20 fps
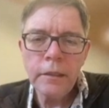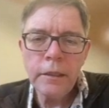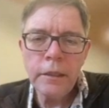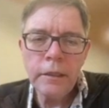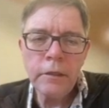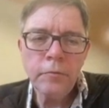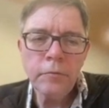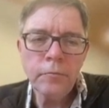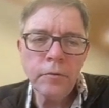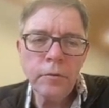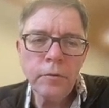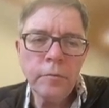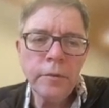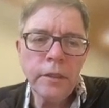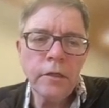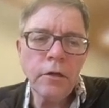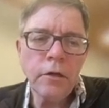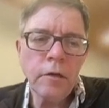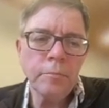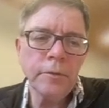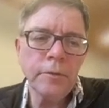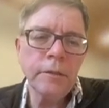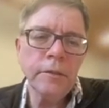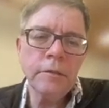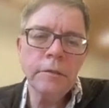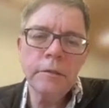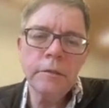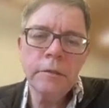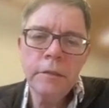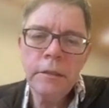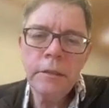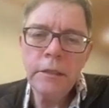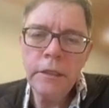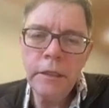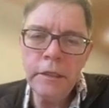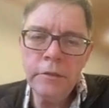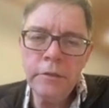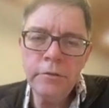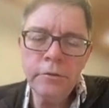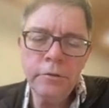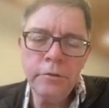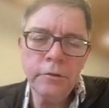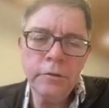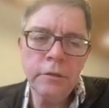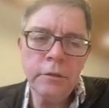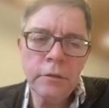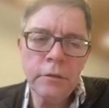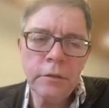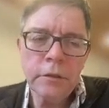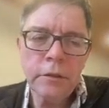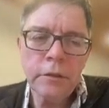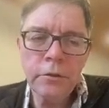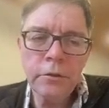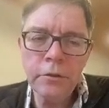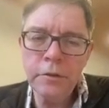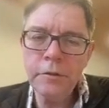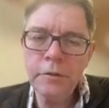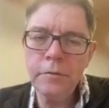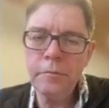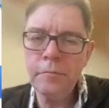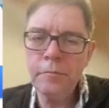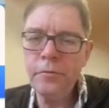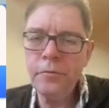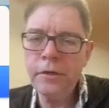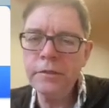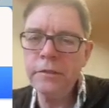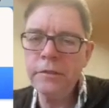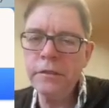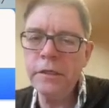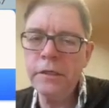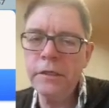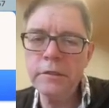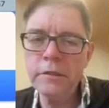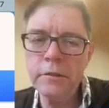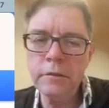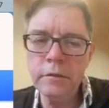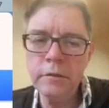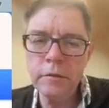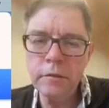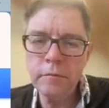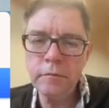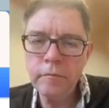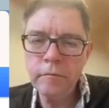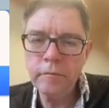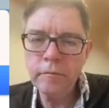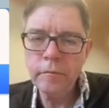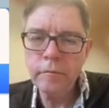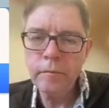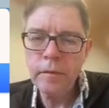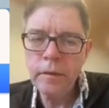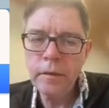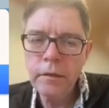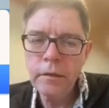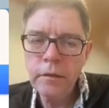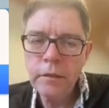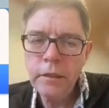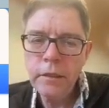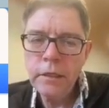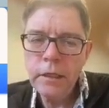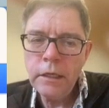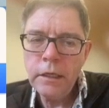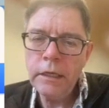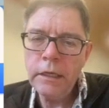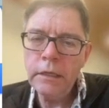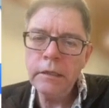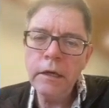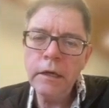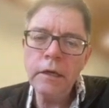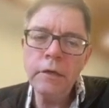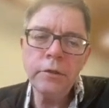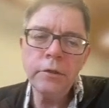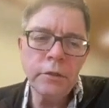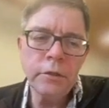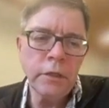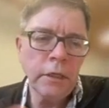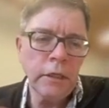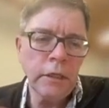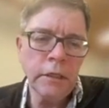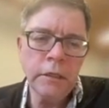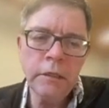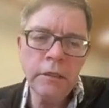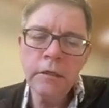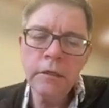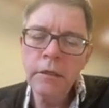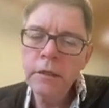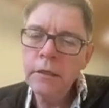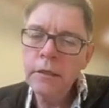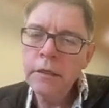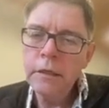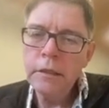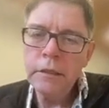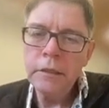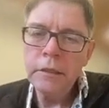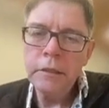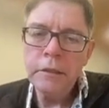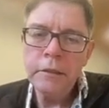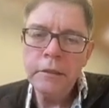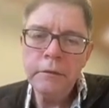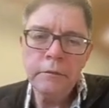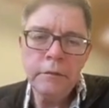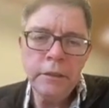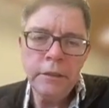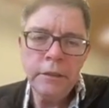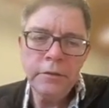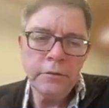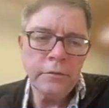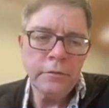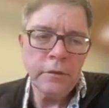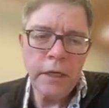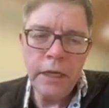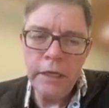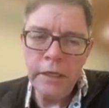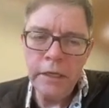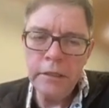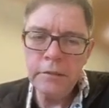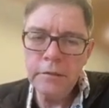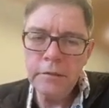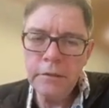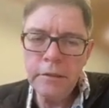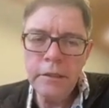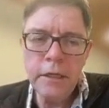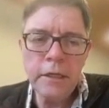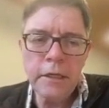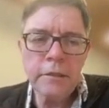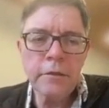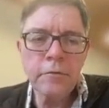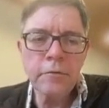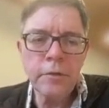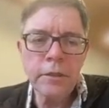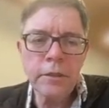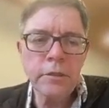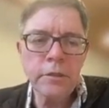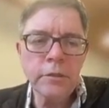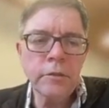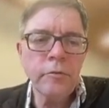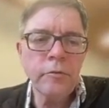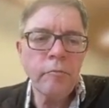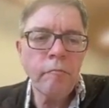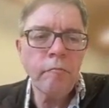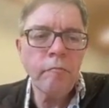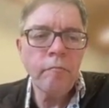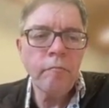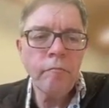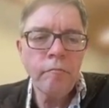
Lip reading: and it will be copied into your current presentation. And now you can either edit that question.